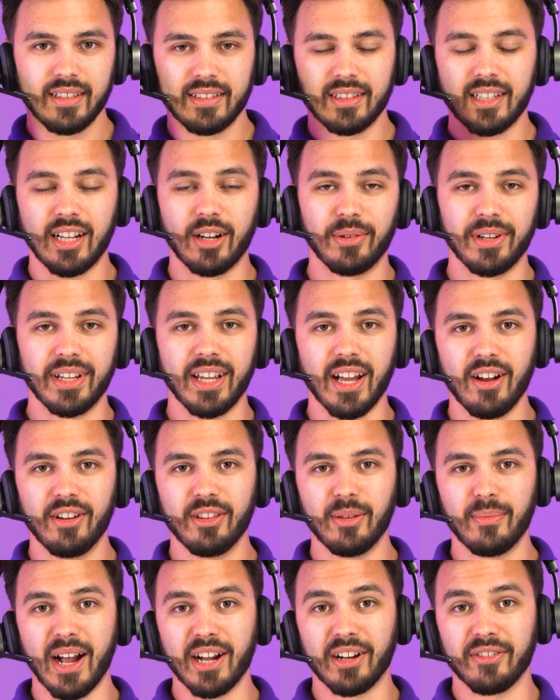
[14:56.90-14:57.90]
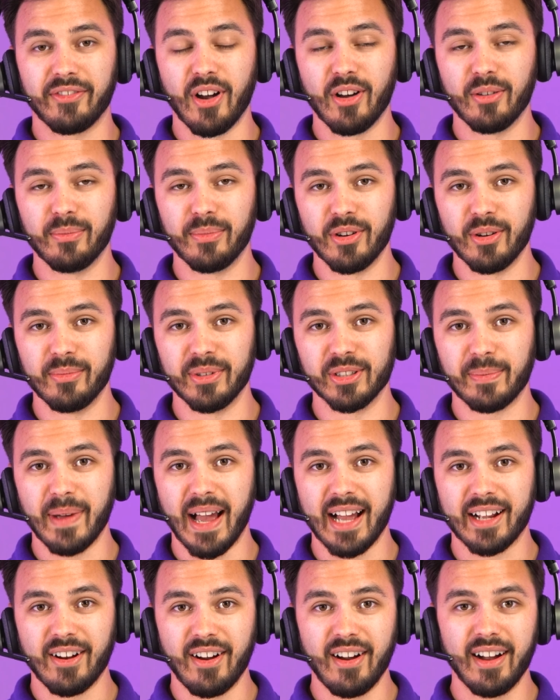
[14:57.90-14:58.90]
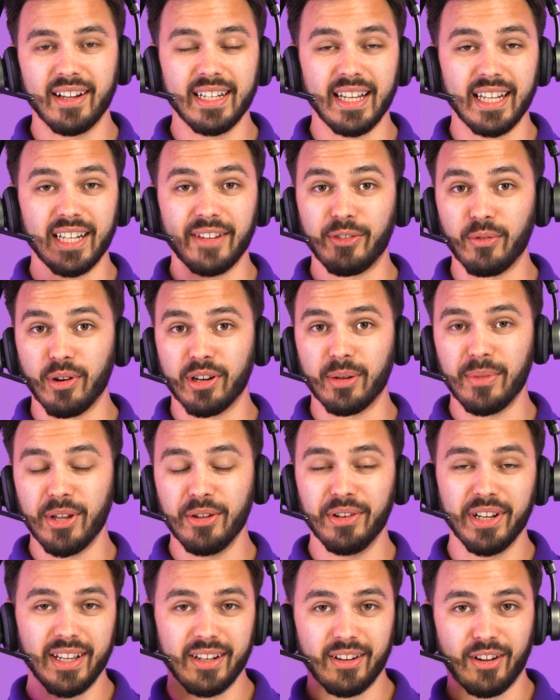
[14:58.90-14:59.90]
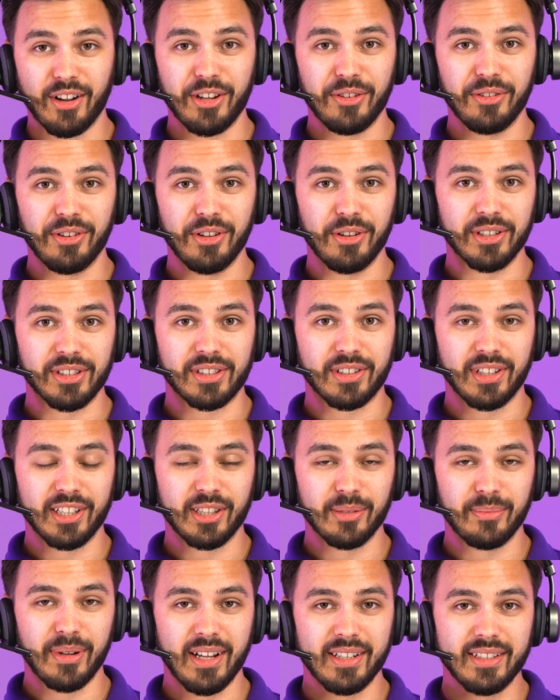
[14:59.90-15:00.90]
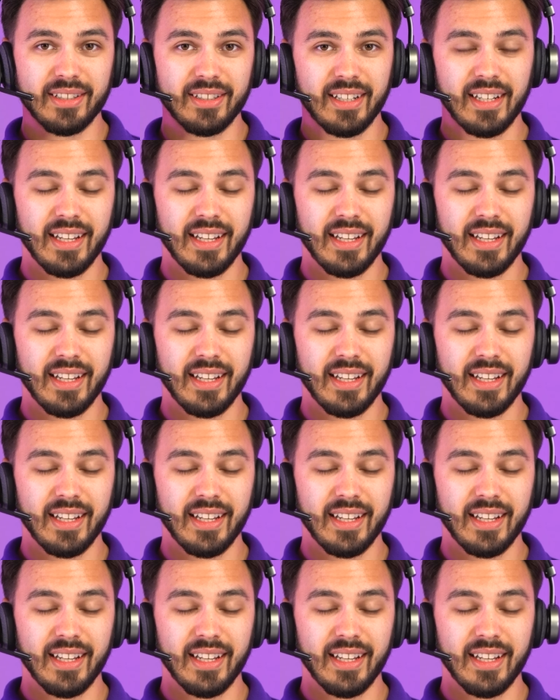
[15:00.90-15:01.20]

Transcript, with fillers: There we go. The microphone boom is back on. And if you want to mute it, all you do is click the button.